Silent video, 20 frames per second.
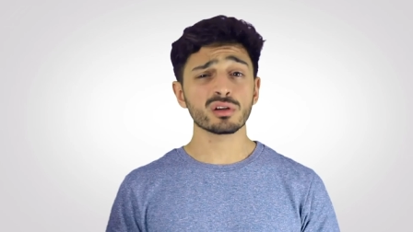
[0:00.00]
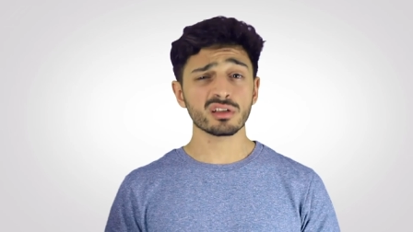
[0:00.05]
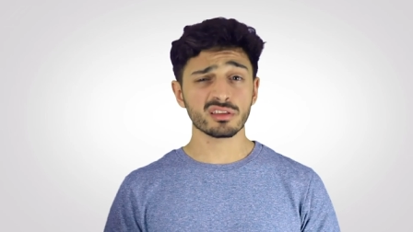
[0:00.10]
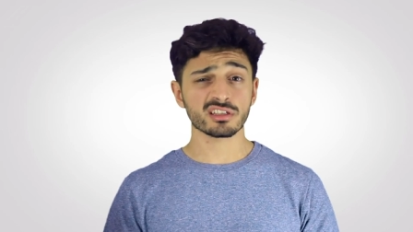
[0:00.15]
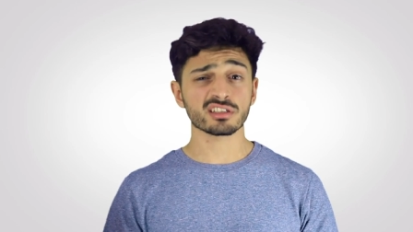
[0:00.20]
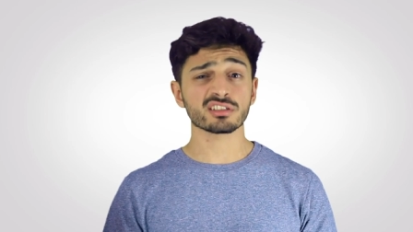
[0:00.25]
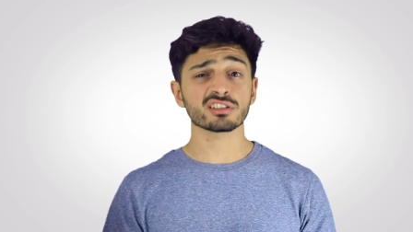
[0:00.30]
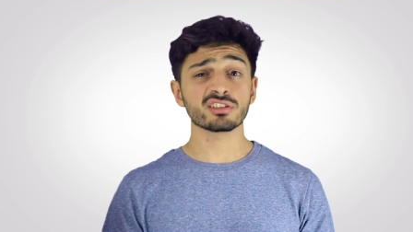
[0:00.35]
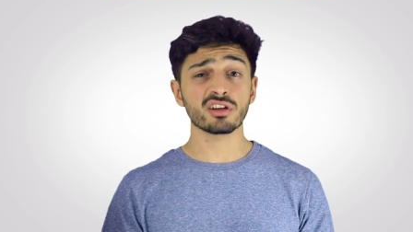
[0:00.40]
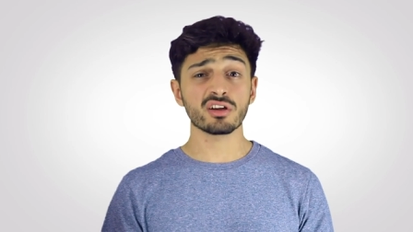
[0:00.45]
One of
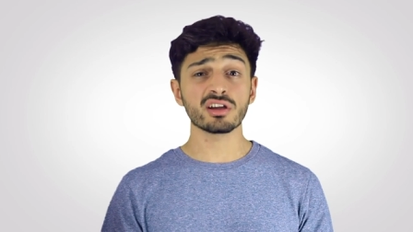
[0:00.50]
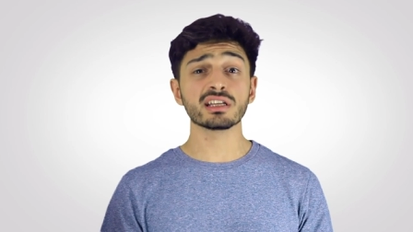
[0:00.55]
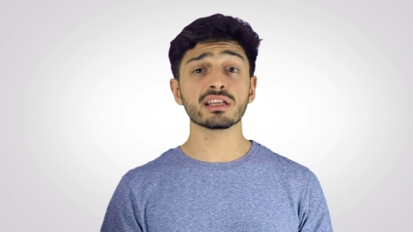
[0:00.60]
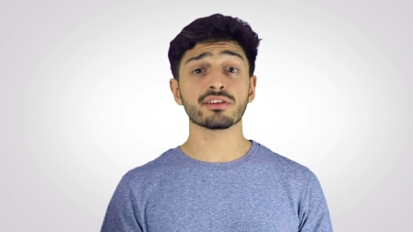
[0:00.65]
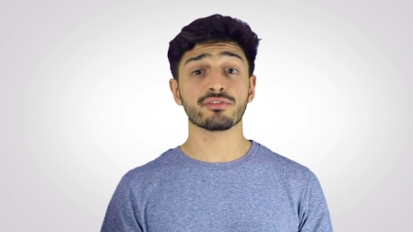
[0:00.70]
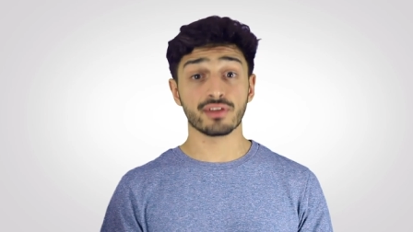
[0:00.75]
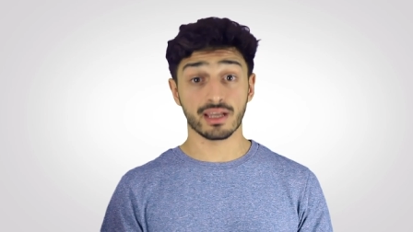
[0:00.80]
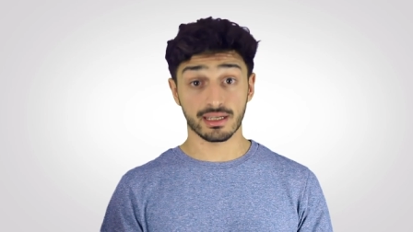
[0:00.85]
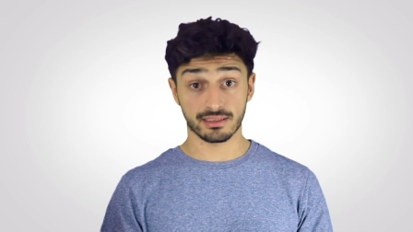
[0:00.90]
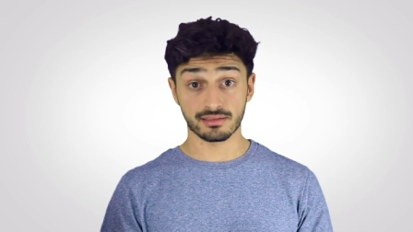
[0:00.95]
the side
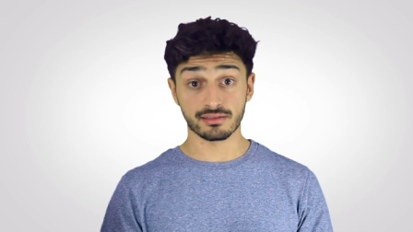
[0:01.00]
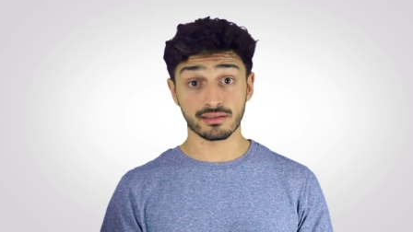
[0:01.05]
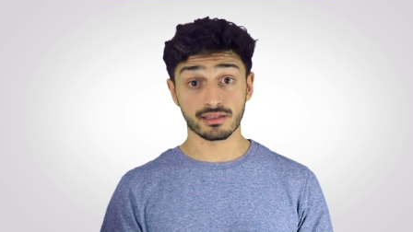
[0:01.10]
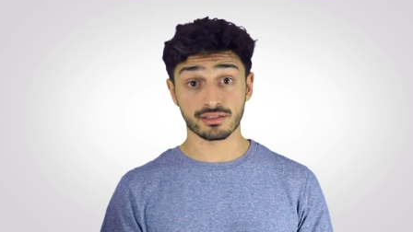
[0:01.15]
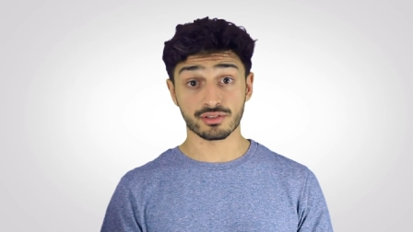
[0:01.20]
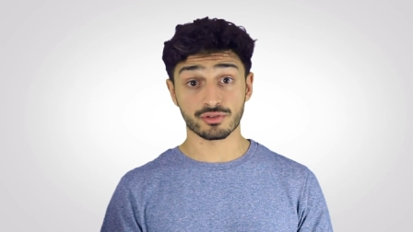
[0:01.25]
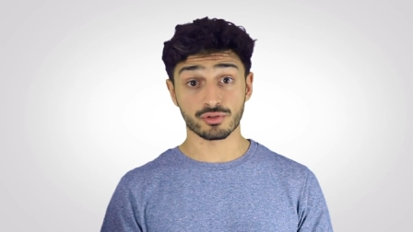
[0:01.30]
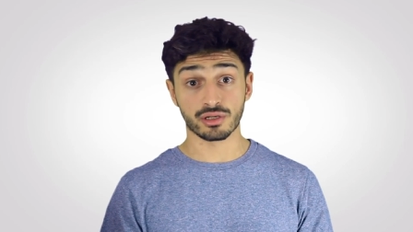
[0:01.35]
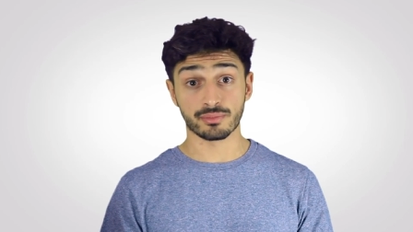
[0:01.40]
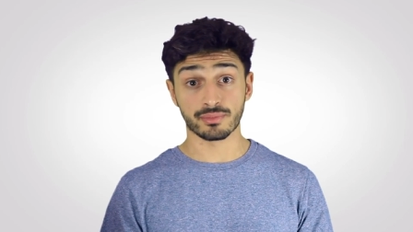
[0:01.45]
effects of
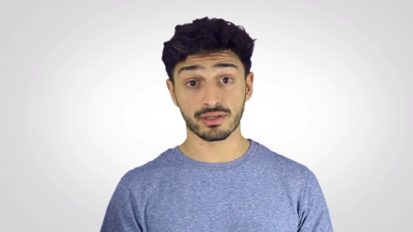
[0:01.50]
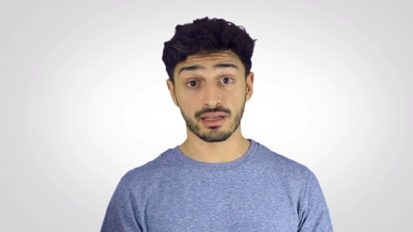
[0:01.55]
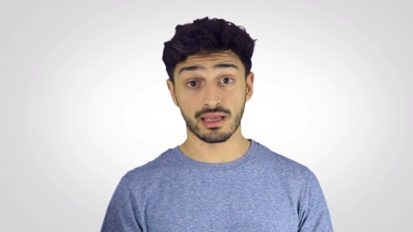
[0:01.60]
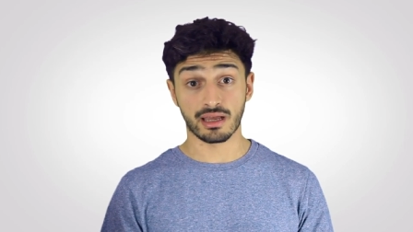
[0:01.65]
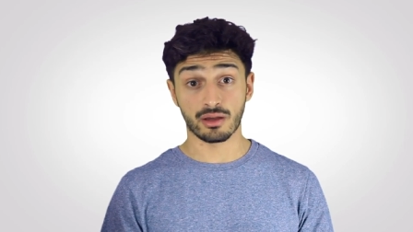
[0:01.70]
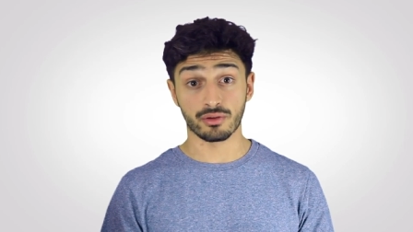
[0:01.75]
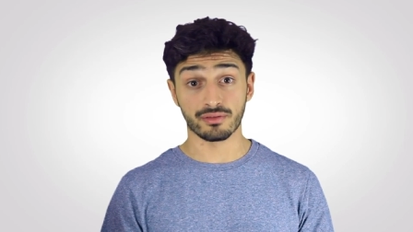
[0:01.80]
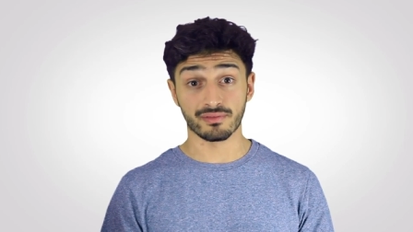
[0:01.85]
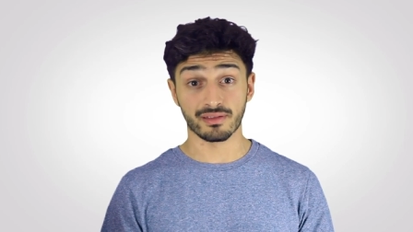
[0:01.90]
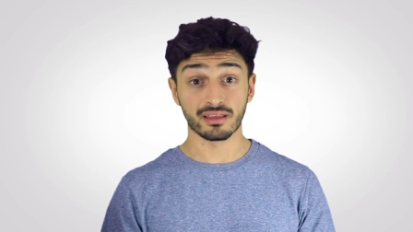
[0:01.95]
this treatment,
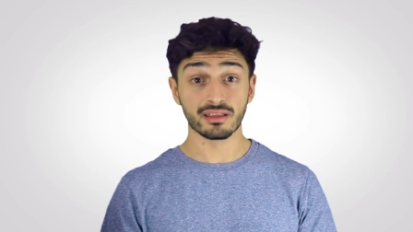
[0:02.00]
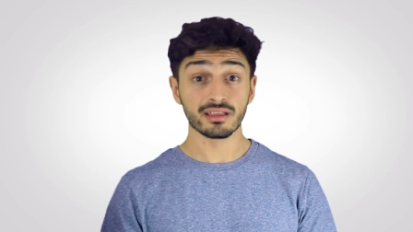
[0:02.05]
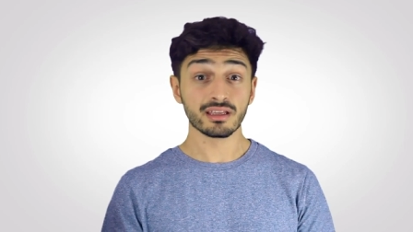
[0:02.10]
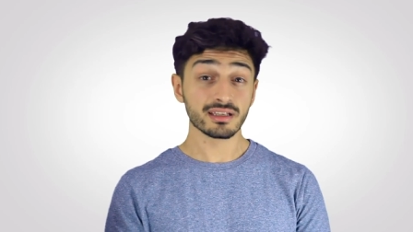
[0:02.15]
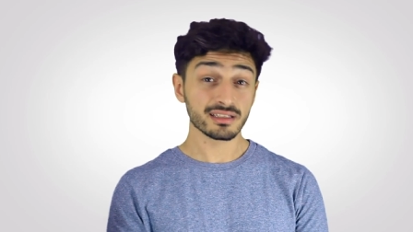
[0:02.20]
however,